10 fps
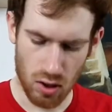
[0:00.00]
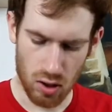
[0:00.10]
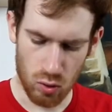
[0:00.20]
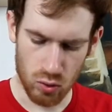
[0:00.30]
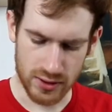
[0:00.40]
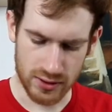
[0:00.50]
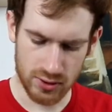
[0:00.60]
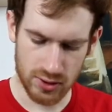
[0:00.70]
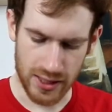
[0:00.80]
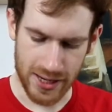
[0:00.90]
Oh, this
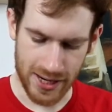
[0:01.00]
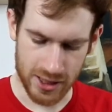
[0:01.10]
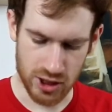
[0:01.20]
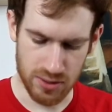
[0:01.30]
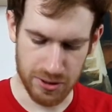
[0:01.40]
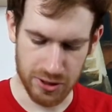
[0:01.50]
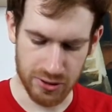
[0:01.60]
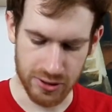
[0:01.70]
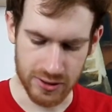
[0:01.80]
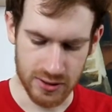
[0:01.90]
could actually be
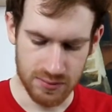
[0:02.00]
good.